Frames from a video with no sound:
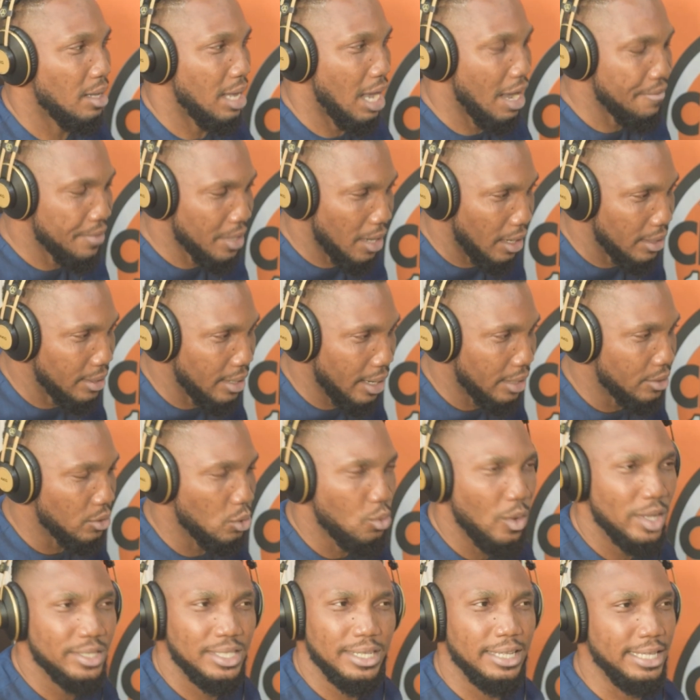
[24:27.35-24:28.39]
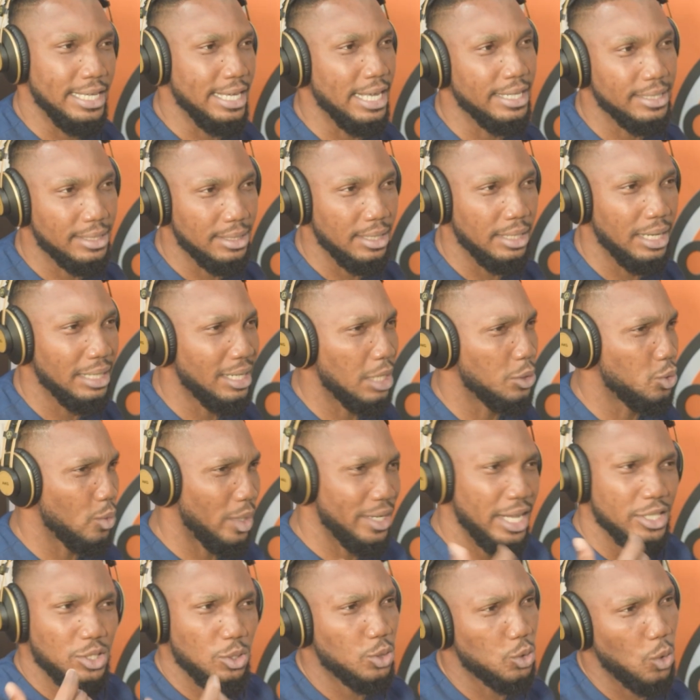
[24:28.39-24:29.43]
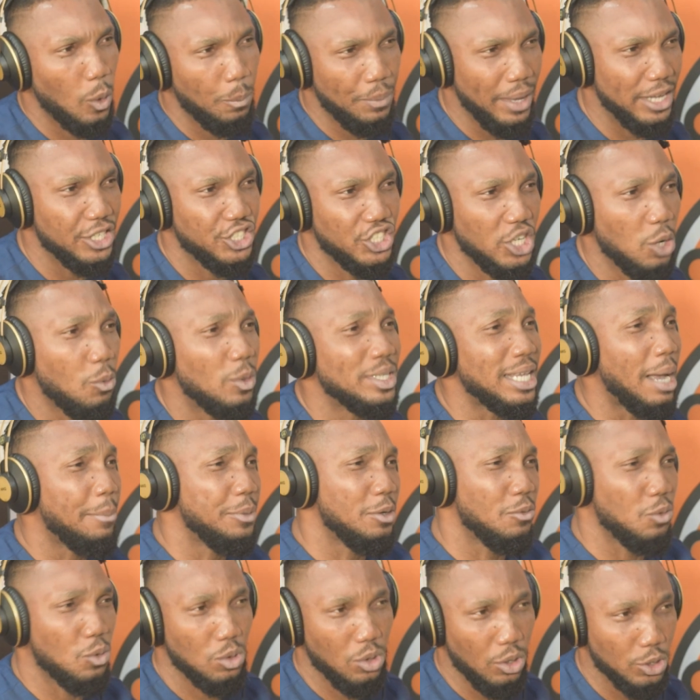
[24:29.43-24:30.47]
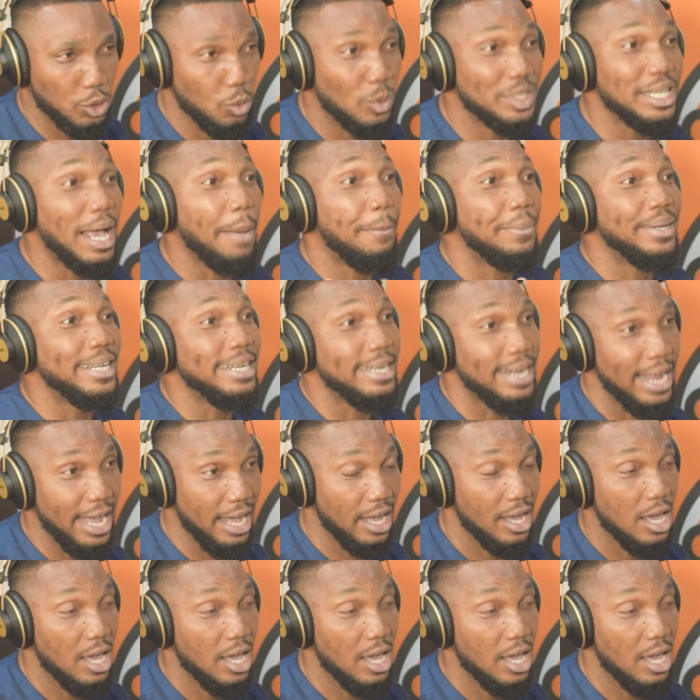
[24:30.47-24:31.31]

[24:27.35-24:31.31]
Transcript: every now and then, go and see an ENT, let them do an endoscopy and check what's happening with vocal cords, what's happening there.